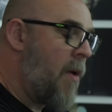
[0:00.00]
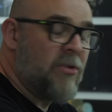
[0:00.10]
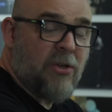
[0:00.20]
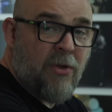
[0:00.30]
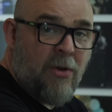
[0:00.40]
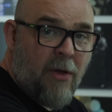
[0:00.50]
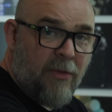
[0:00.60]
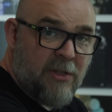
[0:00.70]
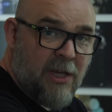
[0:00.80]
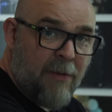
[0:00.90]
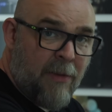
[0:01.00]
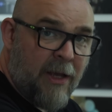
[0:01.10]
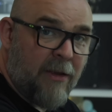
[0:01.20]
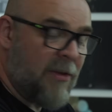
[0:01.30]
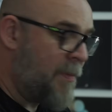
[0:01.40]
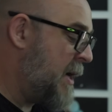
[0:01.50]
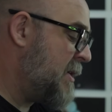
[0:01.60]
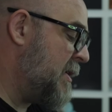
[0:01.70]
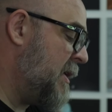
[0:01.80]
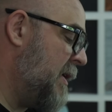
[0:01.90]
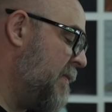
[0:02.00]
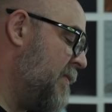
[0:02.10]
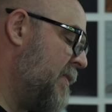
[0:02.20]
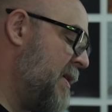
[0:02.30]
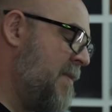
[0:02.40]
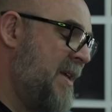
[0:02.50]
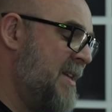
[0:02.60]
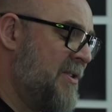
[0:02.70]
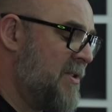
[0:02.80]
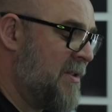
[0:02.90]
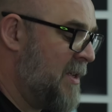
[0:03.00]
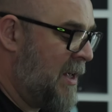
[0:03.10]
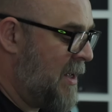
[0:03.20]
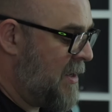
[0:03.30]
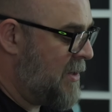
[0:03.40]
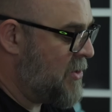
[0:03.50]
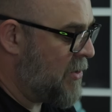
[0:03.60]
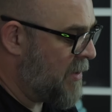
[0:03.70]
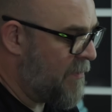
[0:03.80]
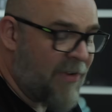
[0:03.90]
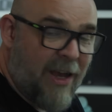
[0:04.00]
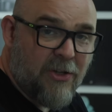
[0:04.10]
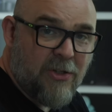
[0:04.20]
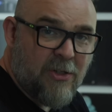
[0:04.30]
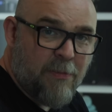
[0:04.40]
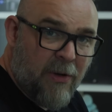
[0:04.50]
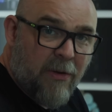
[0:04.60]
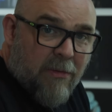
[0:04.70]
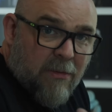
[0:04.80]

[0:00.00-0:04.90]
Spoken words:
so they're not the same length basically. I mean, you're talking fractions, but